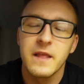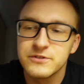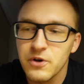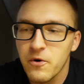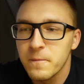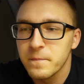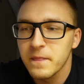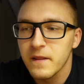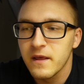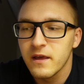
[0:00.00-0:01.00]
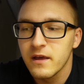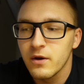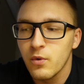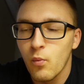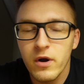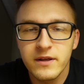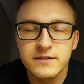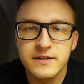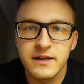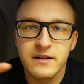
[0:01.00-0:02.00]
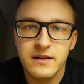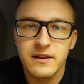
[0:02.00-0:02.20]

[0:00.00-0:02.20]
And so, what is it?